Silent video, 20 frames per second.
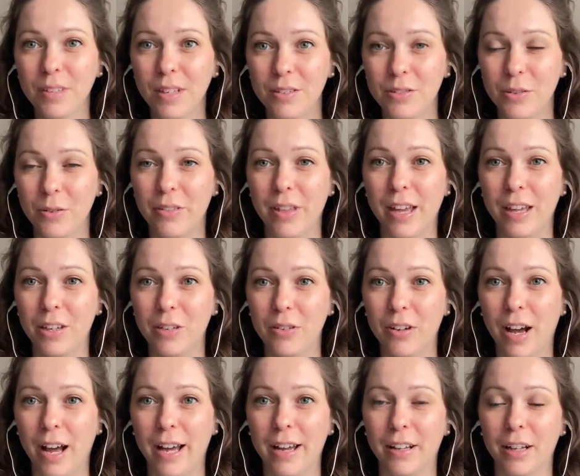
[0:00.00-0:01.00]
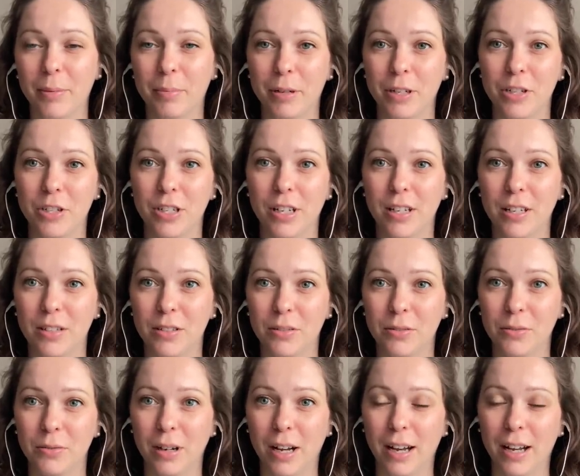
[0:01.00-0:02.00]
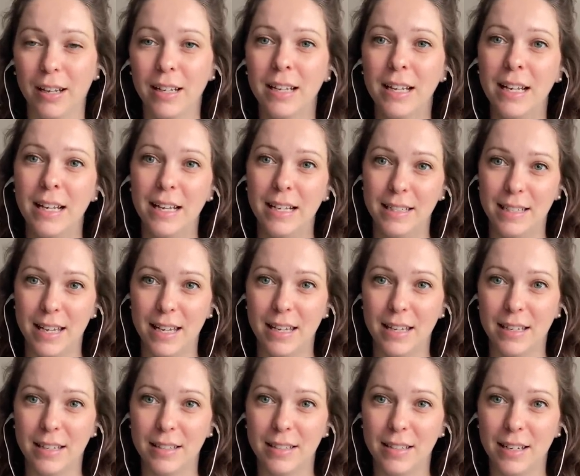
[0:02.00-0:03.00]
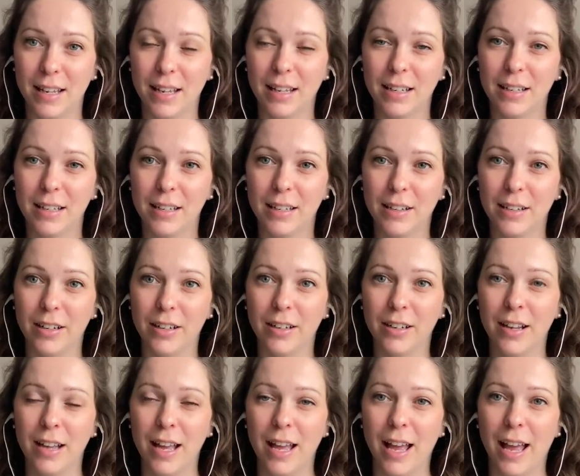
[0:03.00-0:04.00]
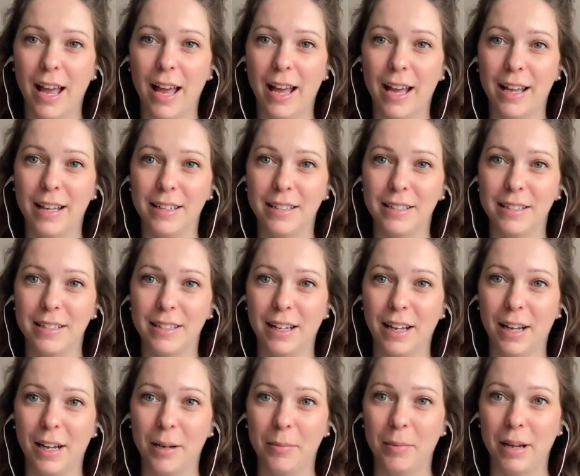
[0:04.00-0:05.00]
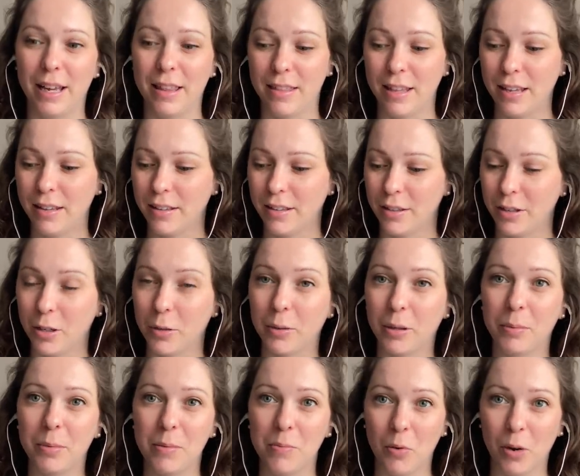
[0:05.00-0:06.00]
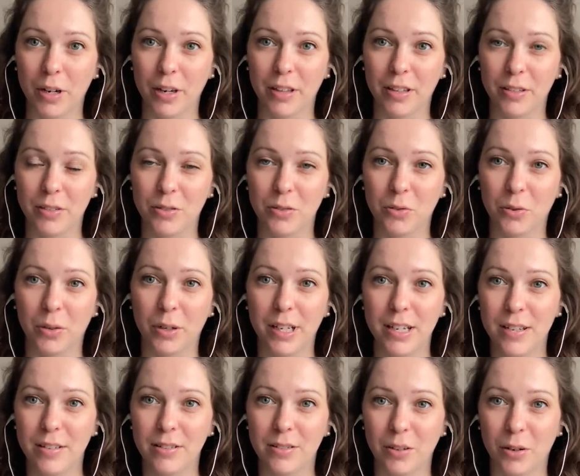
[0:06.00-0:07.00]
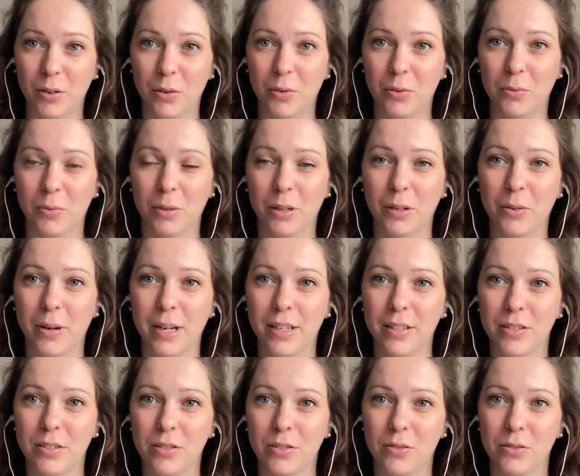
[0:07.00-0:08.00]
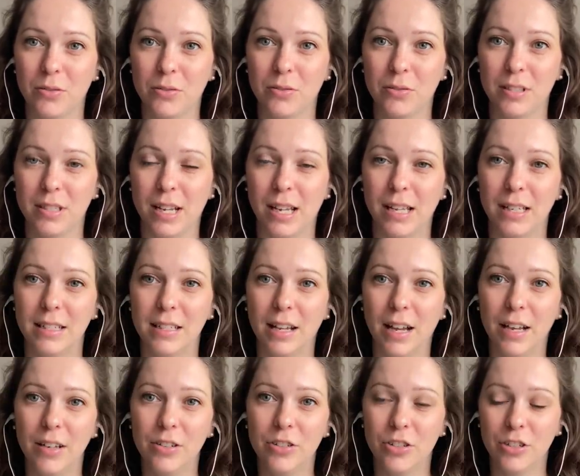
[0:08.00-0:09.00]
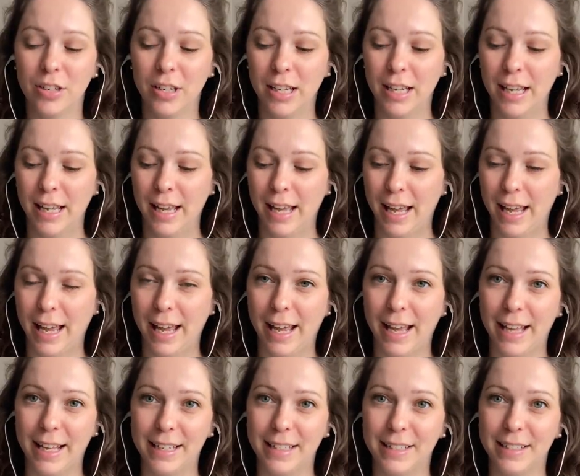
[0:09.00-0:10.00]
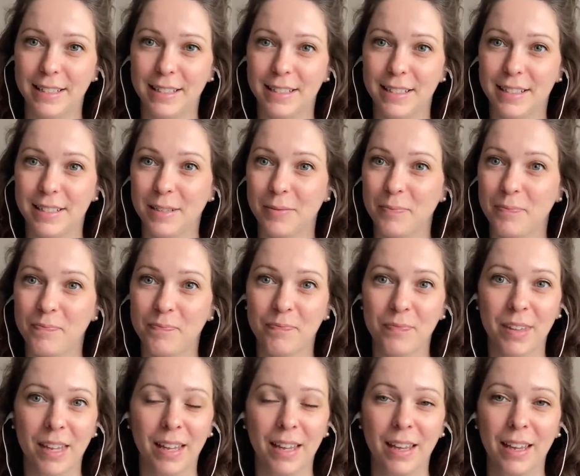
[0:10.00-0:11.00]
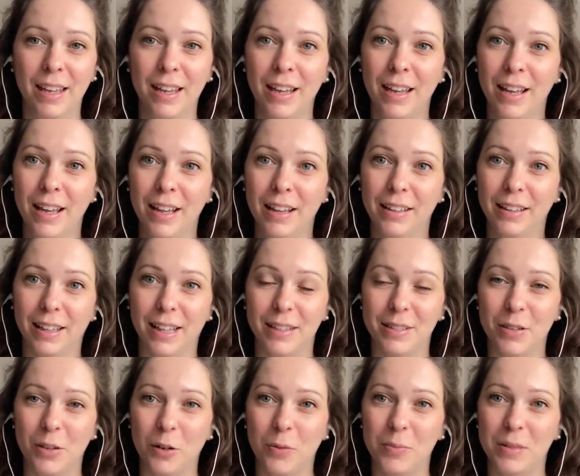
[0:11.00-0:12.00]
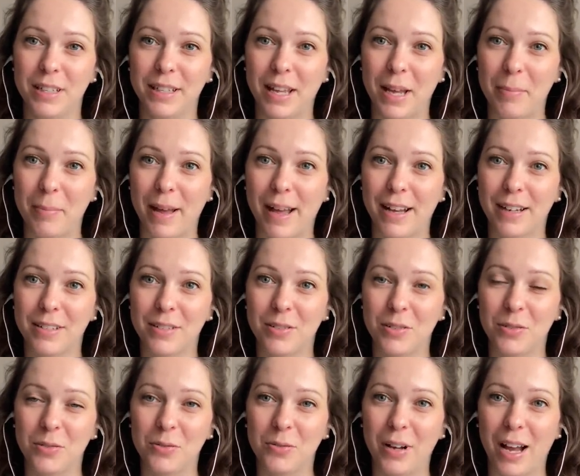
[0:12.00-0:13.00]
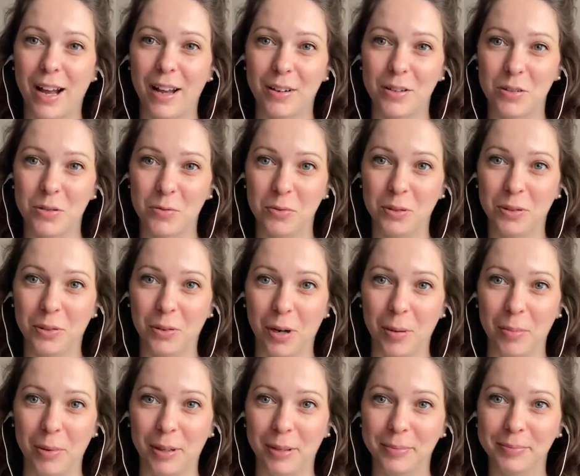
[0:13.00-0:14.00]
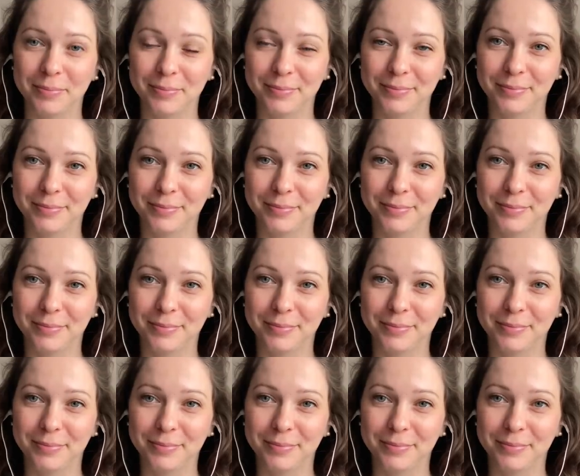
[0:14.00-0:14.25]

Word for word: So, thank you, Kyle. I appreciate you uh, taking a stand here. And um, I think that there will be more to this story. So, we're going to stay in touch and let's hope to get back to actual normal.